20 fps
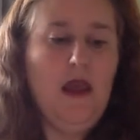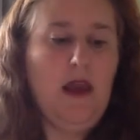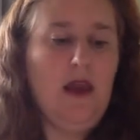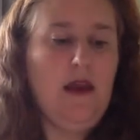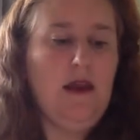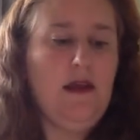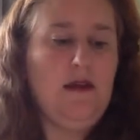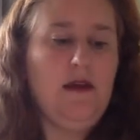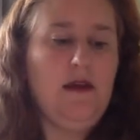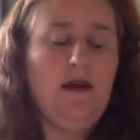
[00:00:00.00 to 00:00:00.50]

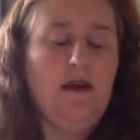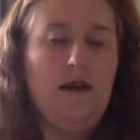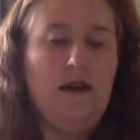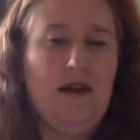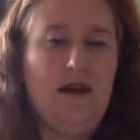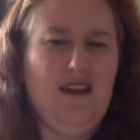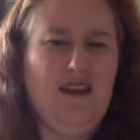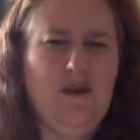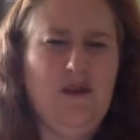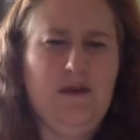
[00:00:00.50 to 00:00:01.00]
and I thought
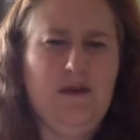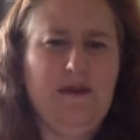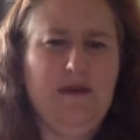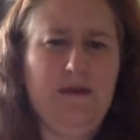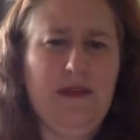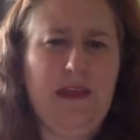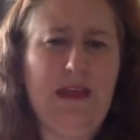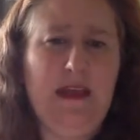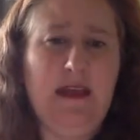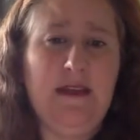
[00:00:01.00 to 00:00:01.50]
I'll go with
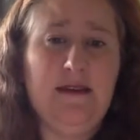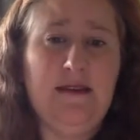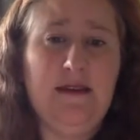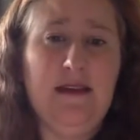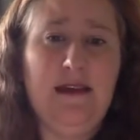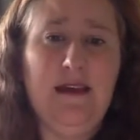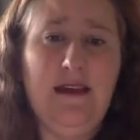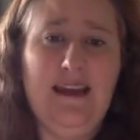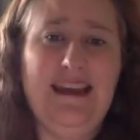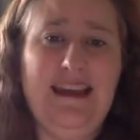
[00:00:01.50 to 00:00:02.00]
something
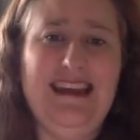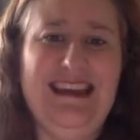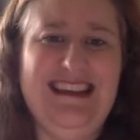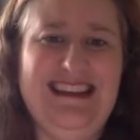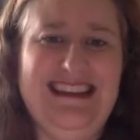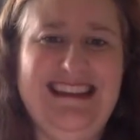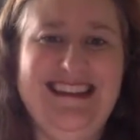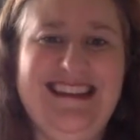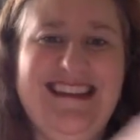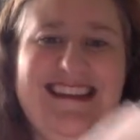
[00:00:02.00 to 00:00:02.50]
easy.
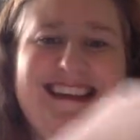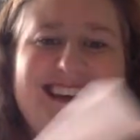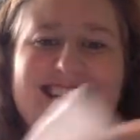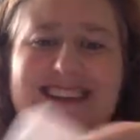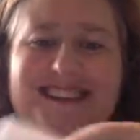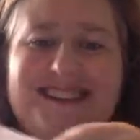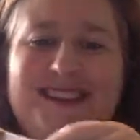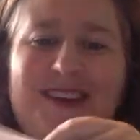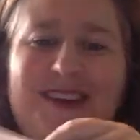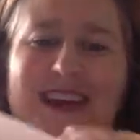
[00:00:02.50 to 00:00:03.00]

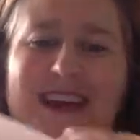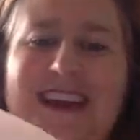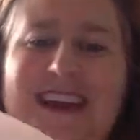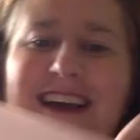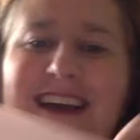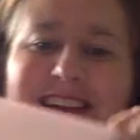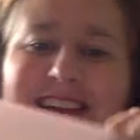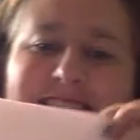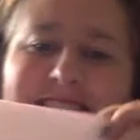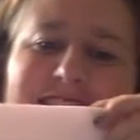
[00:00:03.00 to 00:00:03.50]
So I
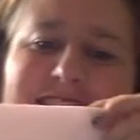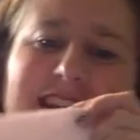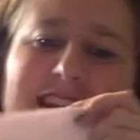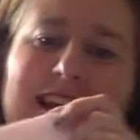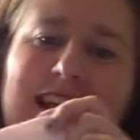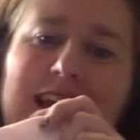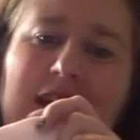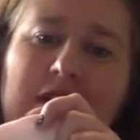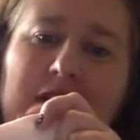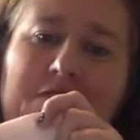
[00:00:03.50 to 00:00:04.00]
got
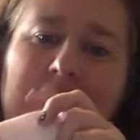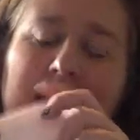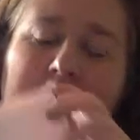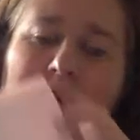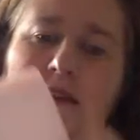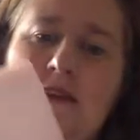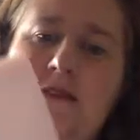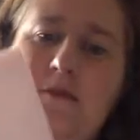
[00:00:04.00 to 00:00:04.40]
16 count Ada.